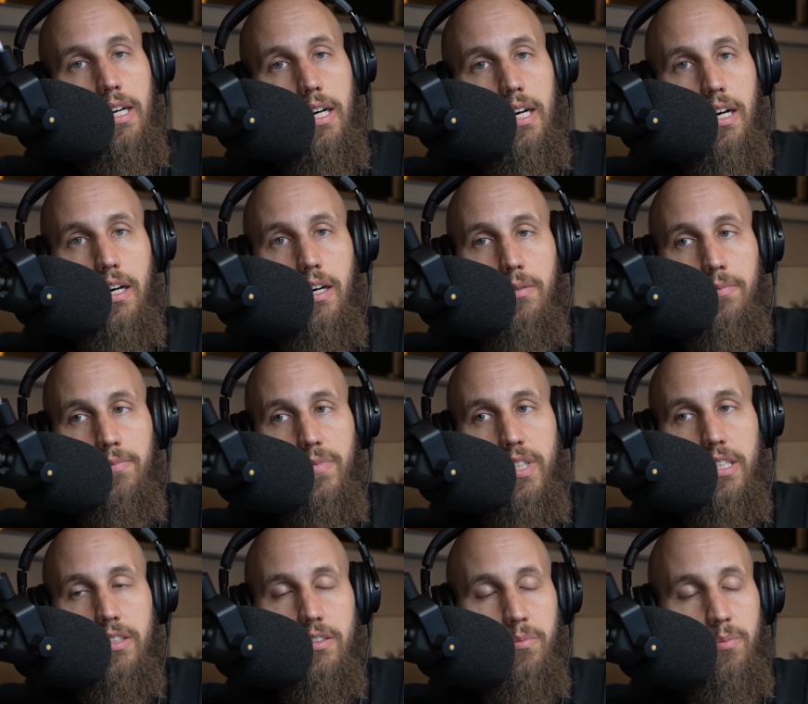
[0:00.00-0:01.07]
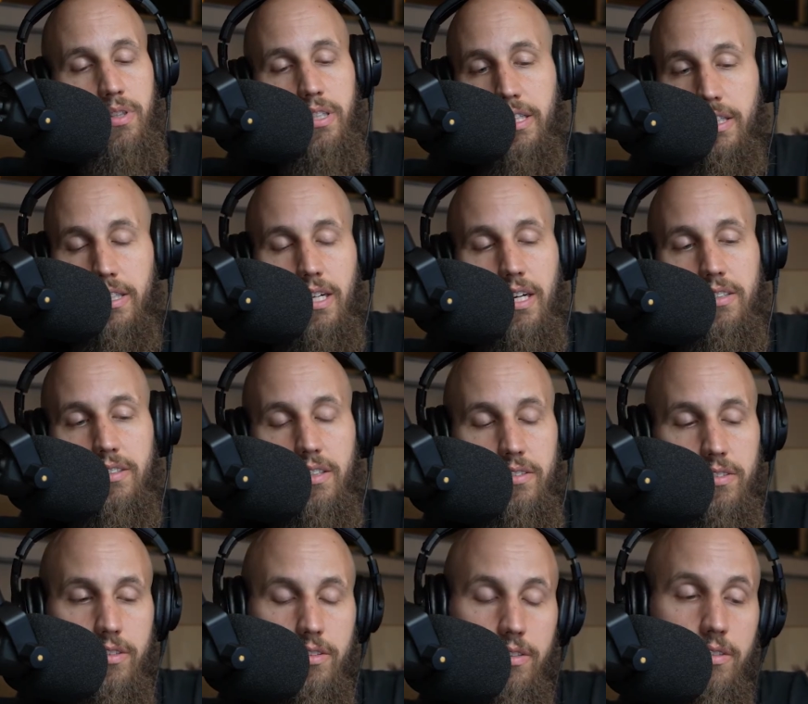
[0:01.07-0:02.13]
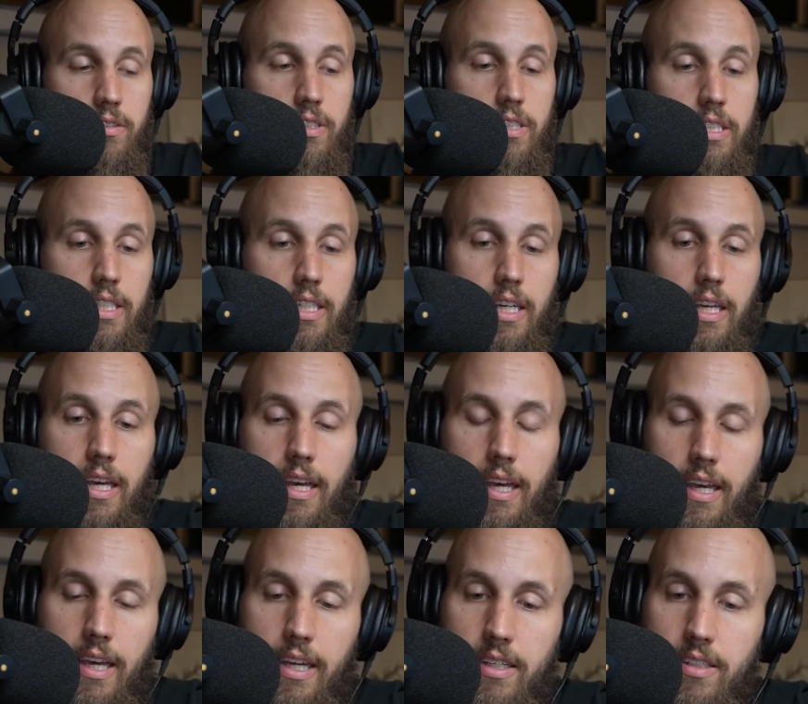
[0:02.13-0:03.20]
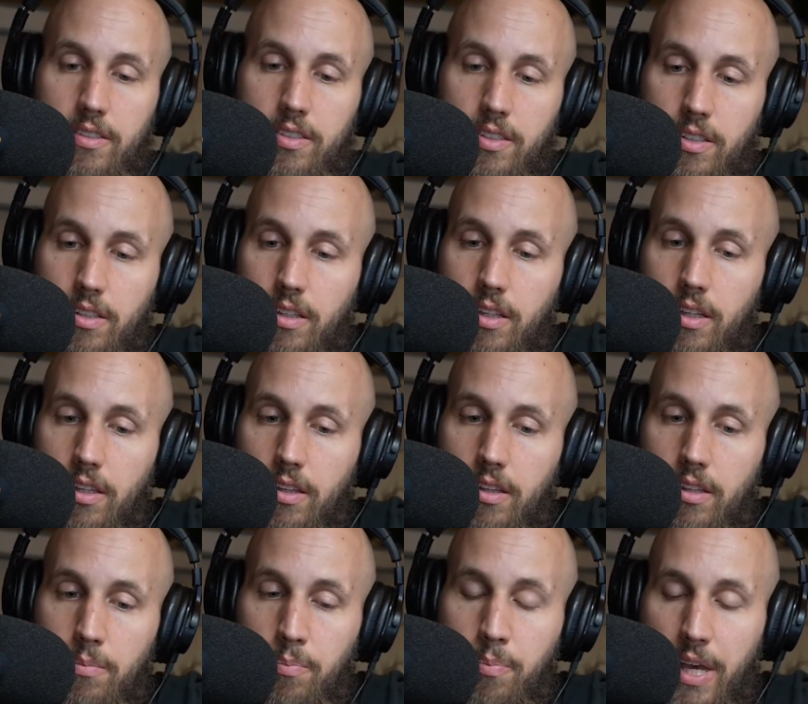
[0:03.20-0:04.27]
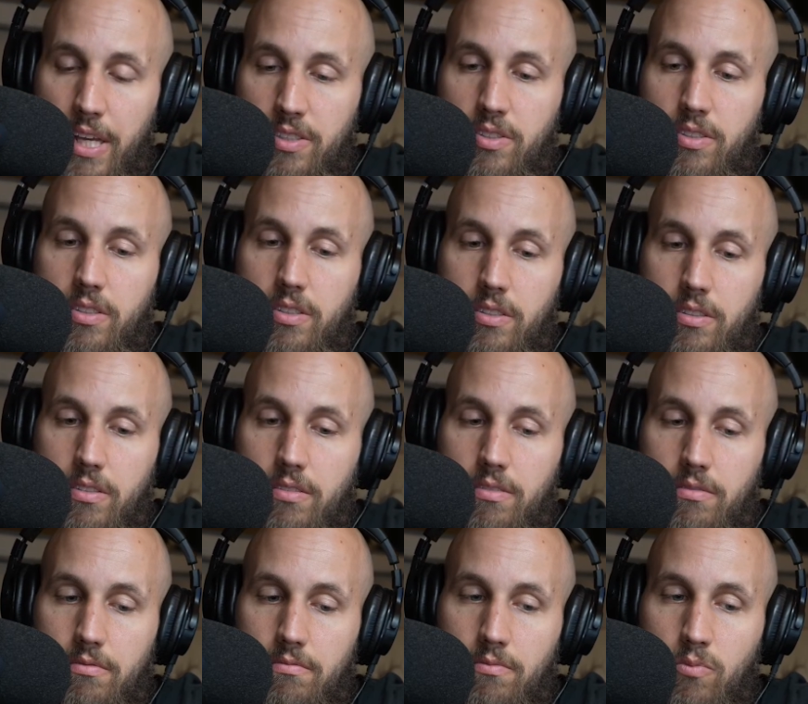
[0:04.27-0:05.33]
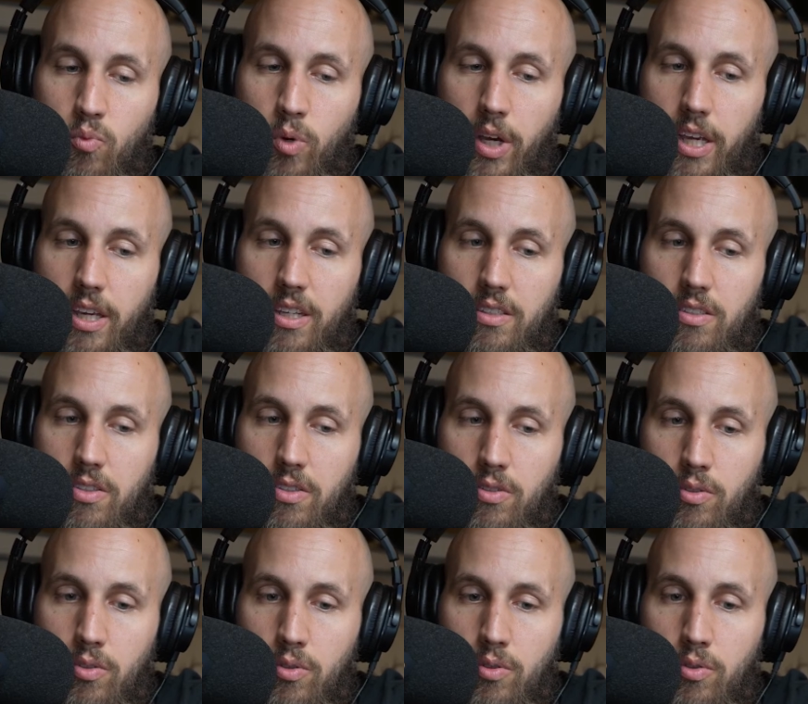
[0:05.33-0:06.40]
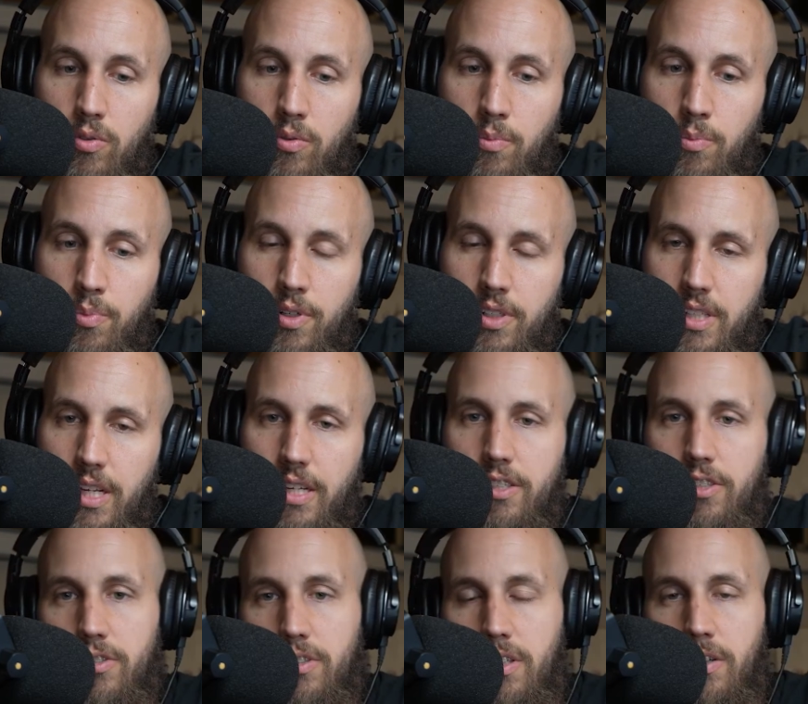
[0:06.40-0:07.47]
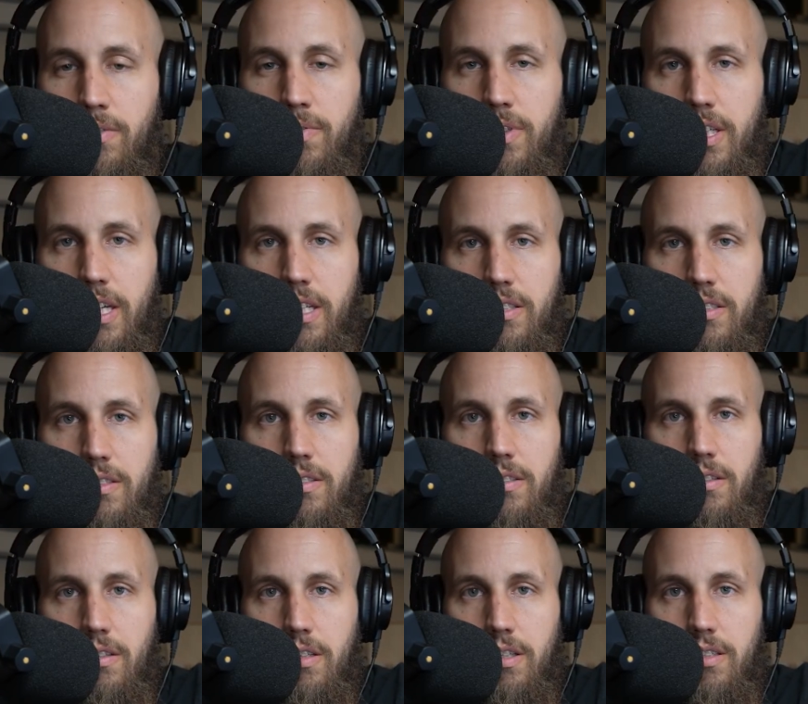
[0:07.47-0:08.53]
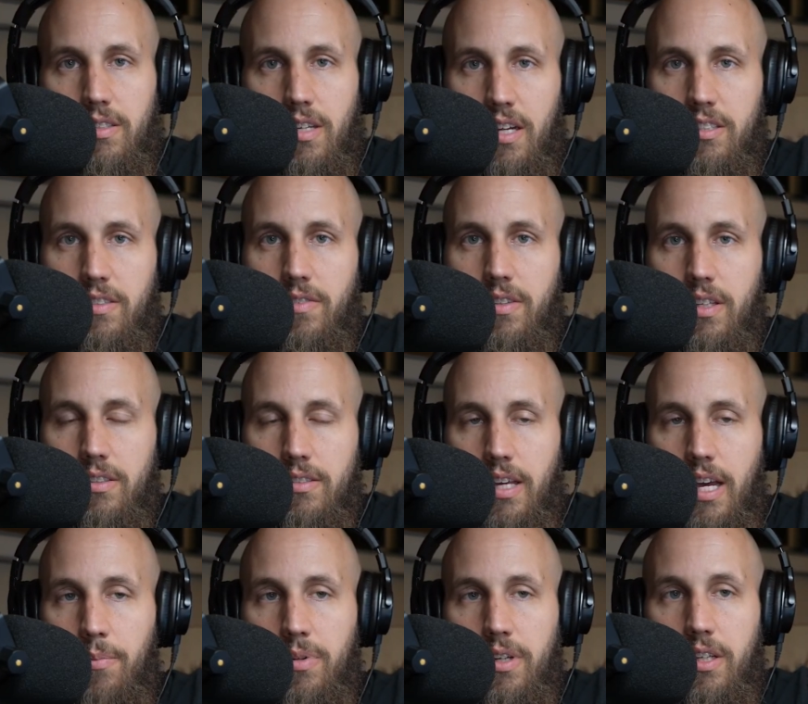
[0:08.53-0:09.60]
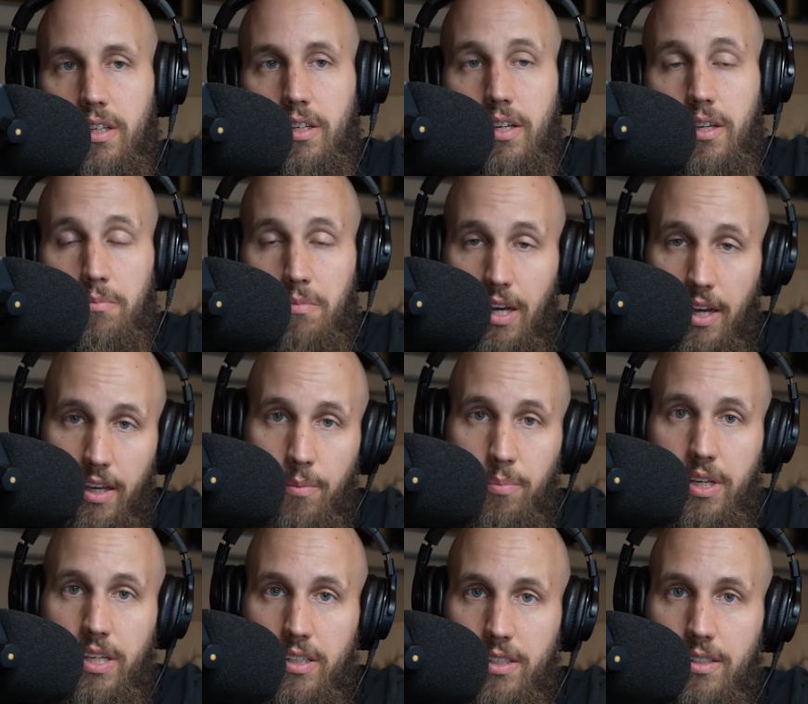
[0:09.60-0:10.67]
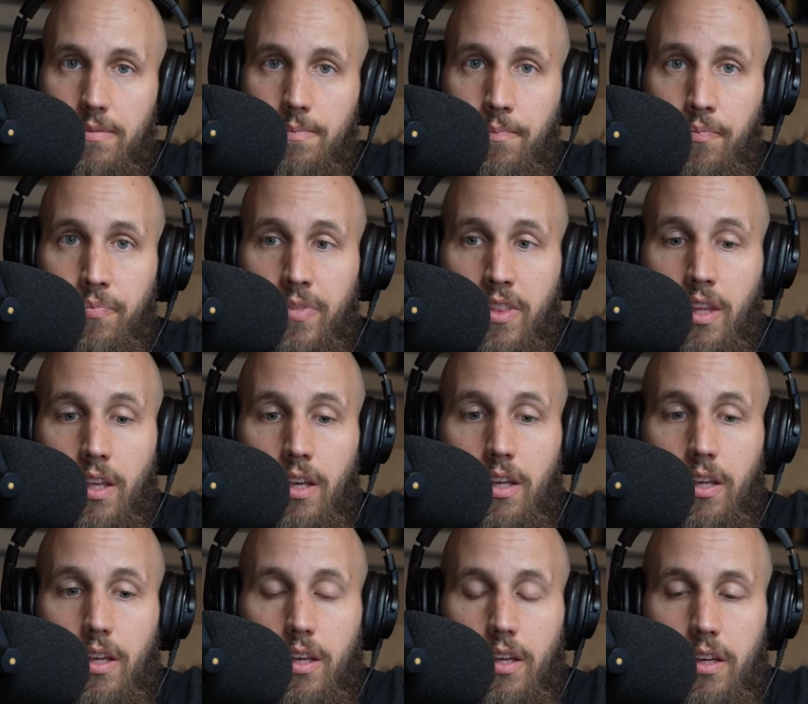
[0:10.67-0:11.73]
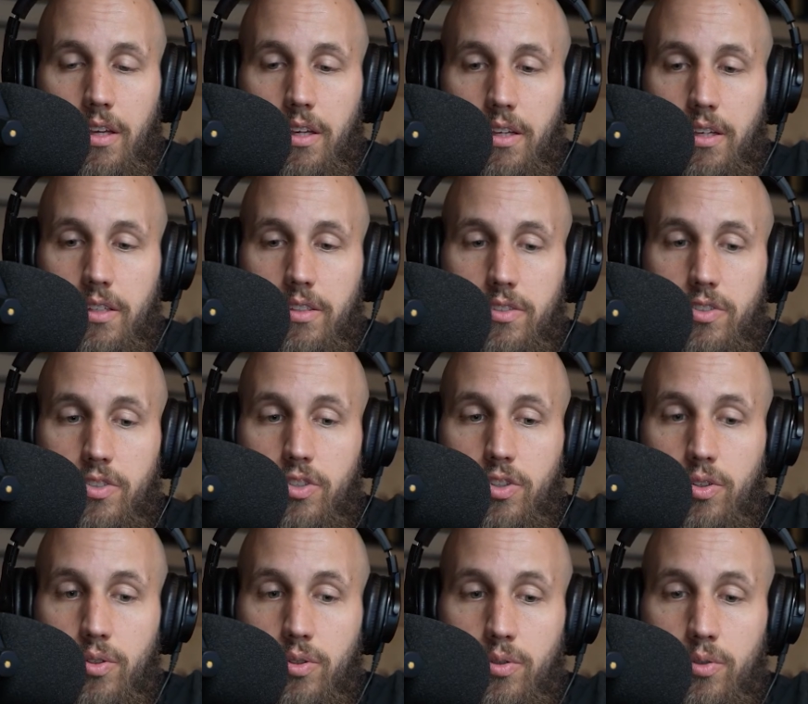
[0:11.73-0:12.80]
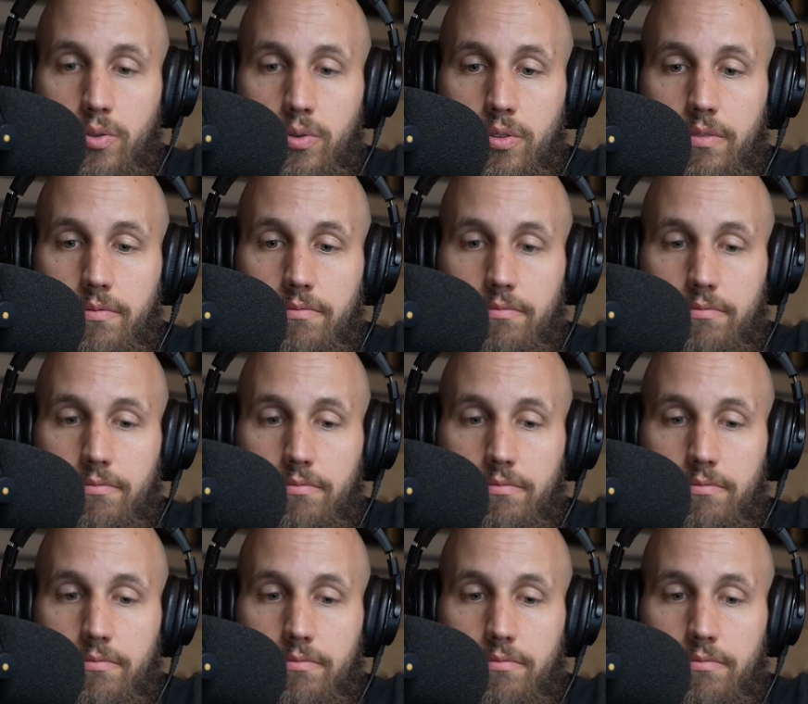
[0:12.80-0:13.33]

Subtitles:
It's completely nonsensical. And the best way to protect yourself against these kinds of things happening, in my opinion, is to